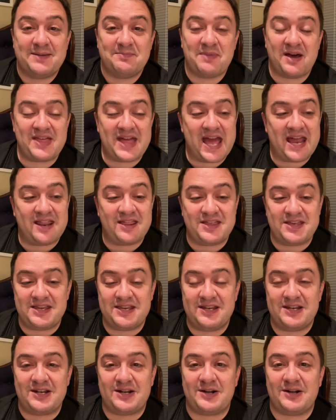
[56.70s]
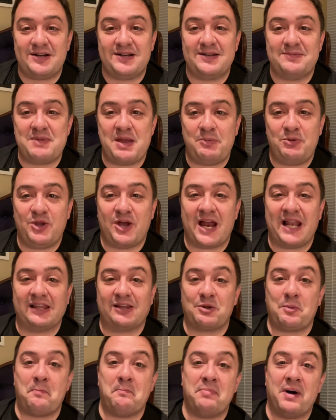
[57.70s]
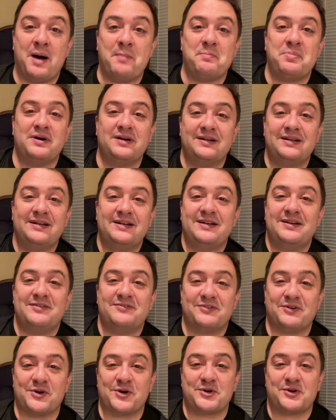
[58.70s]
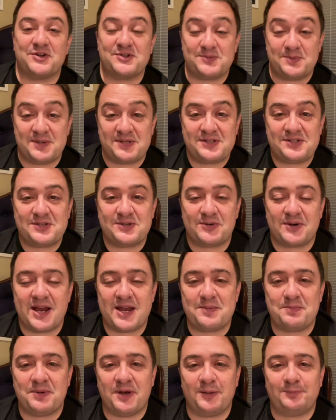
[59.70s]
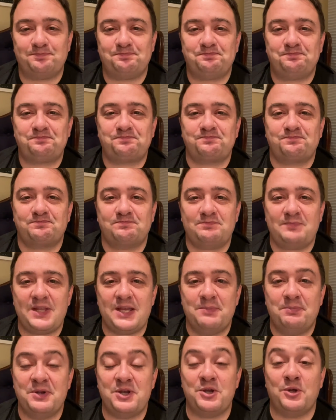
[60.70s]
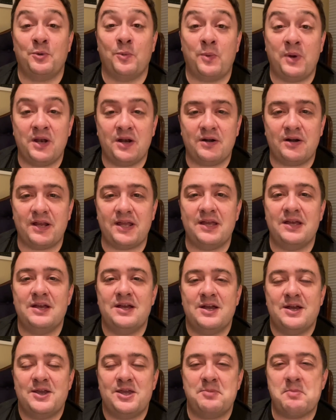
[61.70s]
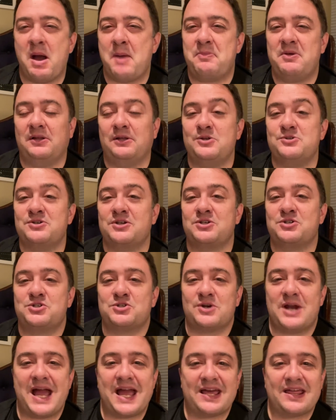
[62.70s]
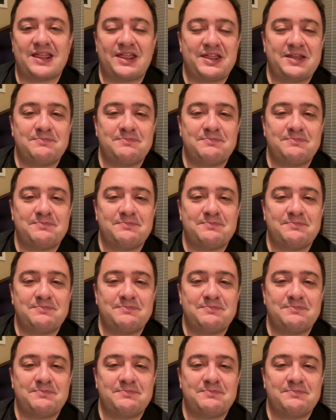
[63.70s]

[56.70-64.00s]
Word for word: by the end of the year, maybe you got a little bump for Christmas, right? But but you're weary, you might be losing strength.